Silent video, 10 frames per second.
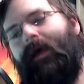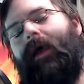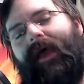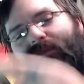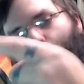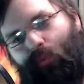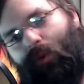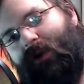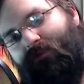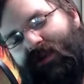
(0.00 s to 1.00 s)
has
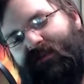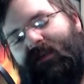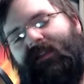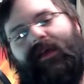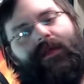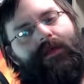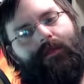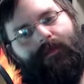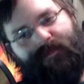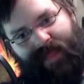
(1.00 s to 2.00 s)
one reason.
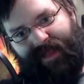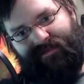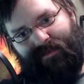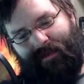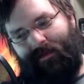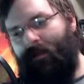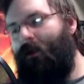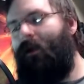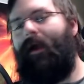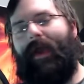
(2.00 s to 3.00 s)
That's it.
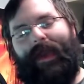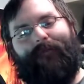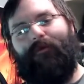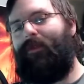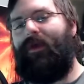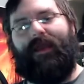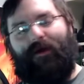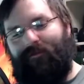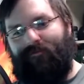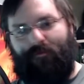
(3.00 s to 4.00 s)
Everything
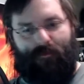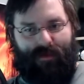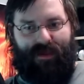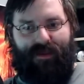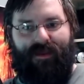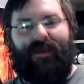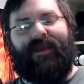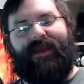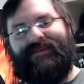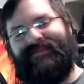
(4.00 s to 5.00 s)
else for me
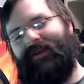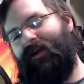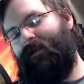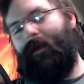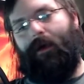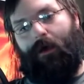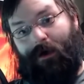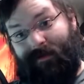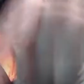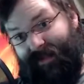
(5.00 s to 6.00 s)
is done
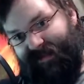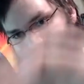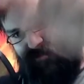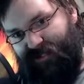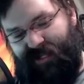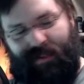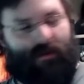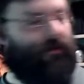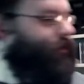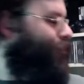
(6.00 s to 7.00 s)
on this
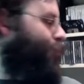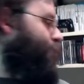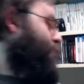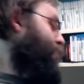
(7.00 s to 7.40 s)
machine or